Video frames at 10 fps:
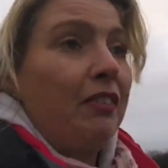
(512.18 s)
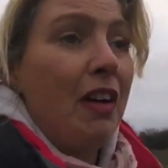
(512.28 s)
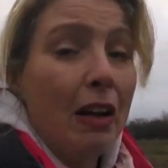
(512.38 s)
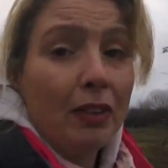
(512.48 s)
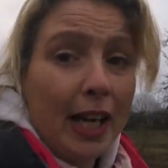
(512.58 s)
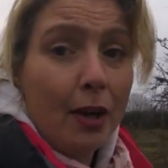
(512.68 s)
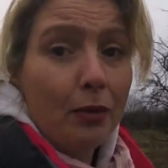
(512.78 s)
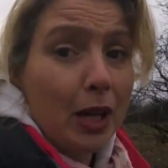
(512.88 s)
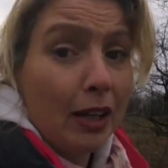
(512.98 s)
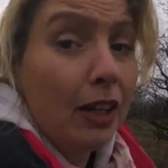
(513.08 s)
found the
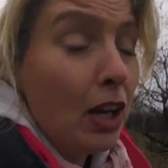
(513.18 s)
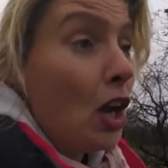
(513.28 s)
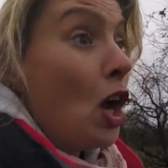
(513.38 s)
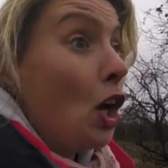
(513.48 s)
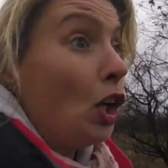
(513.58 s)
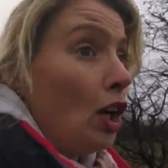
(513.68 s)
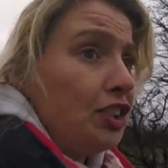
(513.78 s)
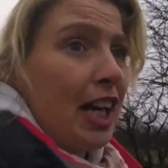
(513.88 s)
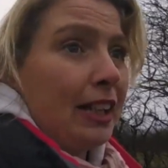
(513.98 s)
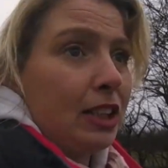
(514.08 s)
owner,
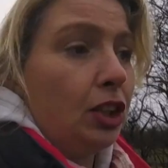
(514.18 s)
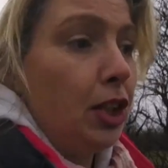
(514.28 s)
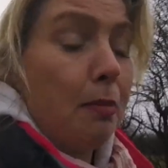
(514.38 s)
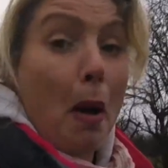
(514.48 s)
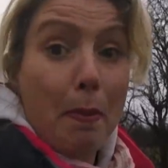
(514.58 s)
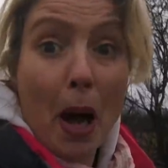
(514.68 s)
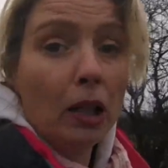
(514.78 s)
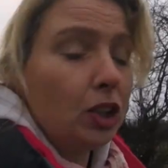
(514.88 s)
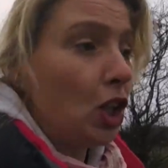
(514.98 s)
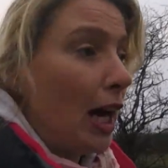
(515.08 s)
contacted them,
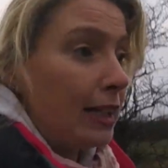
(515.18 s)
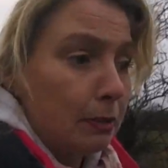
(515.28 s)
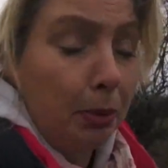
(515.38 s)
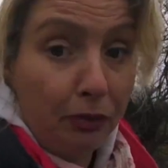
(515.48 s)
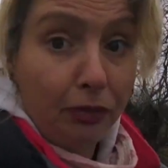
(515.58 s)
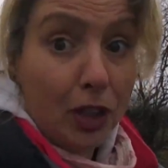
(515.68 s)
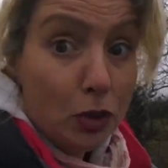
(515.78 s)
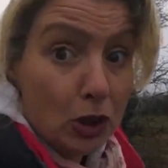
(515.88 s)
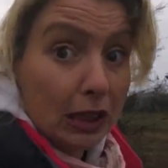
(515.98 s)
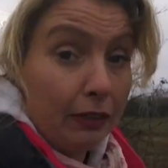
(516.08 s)
apologised
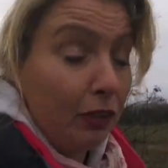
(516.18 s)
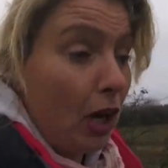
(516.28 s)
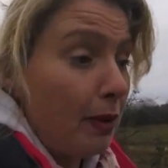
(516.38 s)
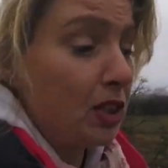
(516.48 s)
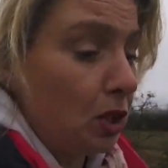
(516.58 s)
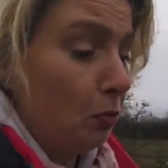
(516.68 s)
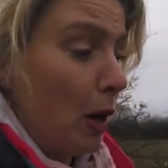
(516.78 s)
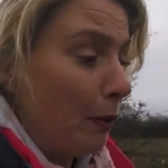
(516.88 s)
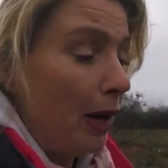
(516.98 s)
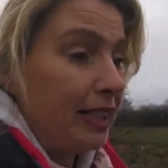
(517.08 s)
profusely for going
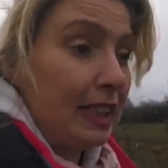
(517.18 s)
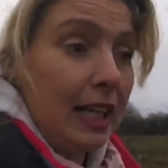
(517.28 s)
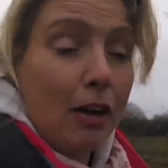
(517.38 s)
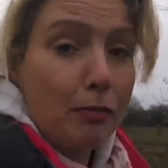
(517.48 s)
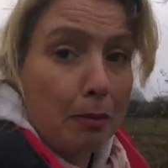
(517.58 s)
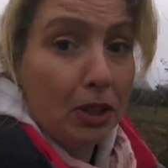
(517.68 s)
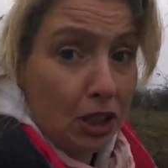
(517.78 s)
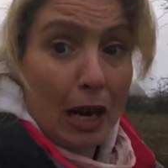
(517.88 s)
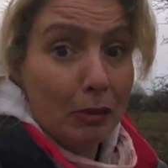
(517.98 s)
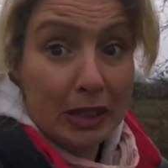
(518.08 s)
somewhere where I didn't have
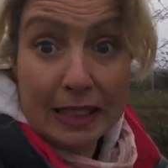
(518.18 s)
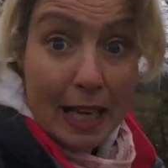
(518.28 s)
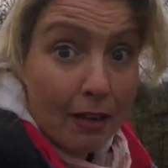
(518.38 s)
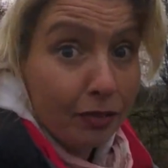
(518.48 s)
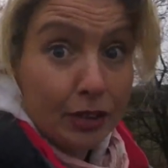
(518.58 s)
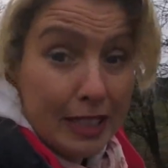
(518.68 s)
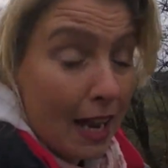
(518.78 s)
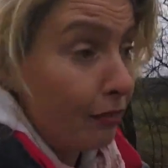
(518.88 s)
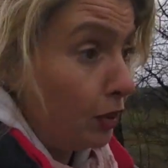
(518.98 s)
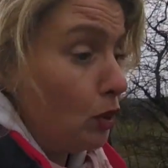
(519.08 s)
permission. I would never
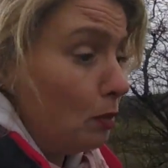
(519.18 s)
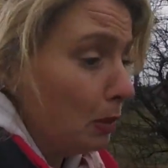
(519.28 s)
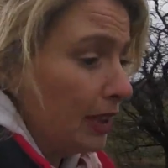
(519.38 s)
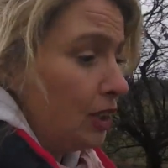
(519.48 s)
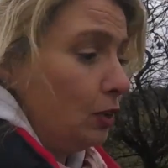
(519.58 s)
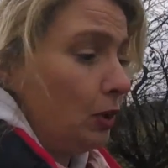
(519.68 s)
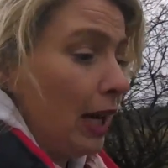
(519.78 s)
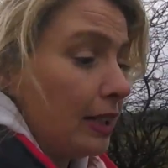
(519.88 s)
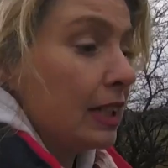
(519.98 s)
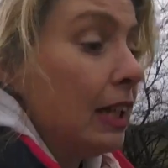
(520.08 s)
normally do
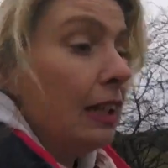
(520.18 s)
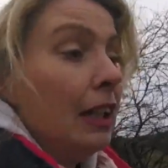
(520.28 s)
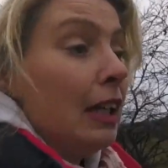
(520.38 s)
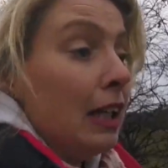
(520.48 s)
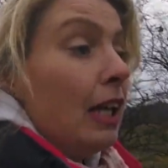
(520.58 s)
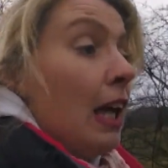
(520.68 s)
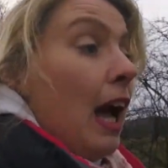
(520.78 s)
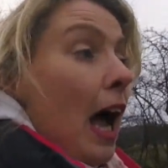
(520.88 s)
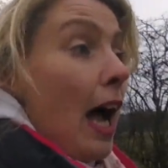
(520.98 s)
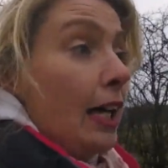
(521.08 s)
that.
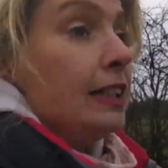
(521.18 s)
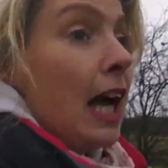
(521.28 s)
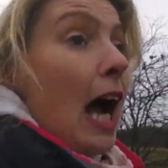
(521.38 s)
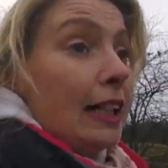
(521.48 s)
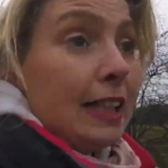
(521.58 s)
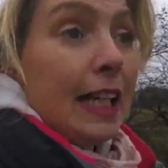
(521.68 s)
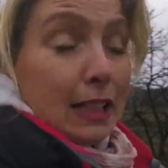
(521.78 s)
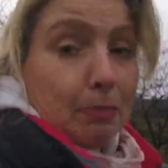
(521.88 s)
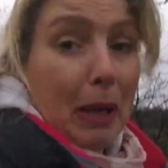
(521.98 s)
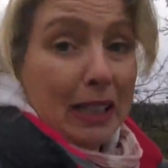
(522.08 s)
And I did
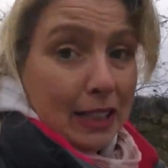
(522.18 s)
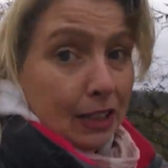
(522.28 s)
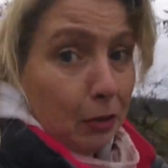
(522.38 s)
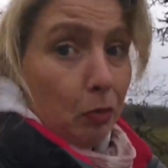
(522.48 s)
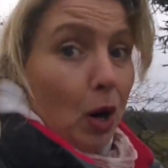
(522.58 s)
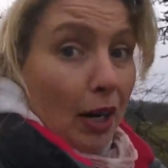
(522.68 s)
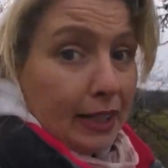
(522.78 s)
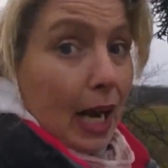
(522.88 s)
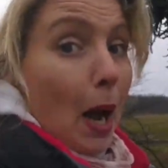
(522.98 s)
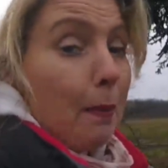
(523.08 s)
explain to them what
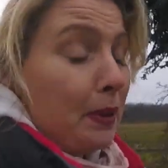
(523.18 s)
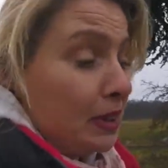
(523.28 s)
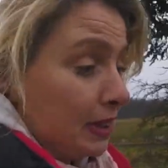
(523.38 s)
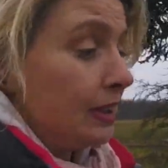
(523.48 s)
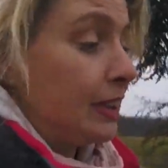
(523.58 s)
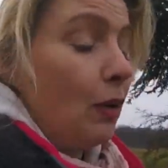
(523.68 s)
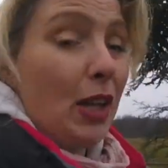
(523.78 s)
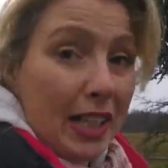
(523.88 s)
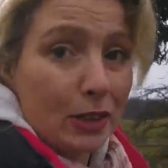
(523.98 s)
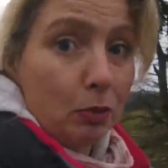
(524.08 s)
had happened, and so
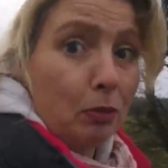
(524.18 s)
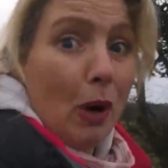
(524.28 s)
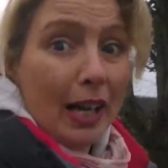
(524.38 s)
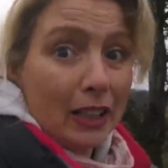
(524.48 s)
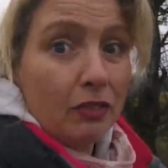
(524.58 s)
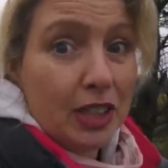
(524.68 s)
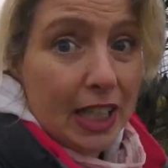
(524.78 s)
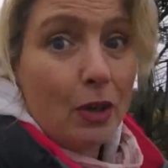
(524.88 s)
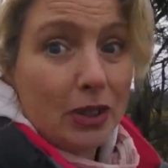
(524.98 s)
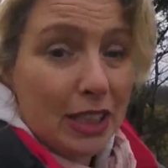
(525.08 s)
that's why the
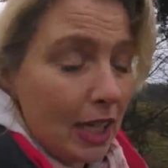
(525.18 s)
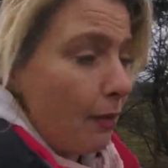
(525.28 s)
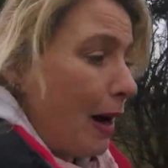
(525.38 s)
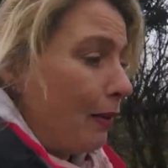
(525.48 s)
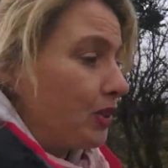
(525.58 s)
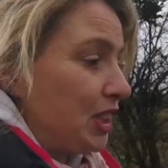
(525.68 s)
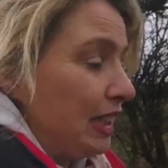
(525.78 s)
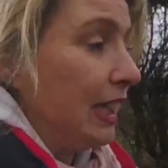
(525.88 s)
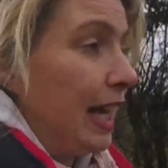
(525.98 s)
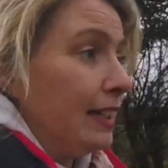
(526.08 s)
video did go out
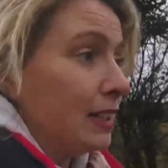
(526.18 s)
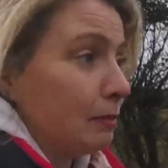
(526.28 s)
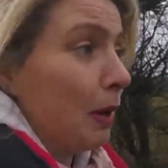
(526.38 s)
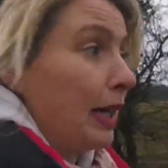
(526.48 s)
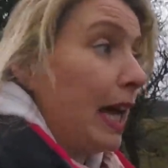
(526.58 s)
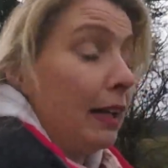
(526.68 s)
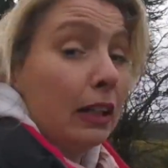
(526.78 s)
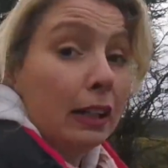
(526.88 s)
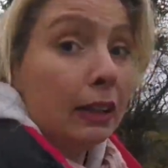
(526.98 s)
in the end. But again,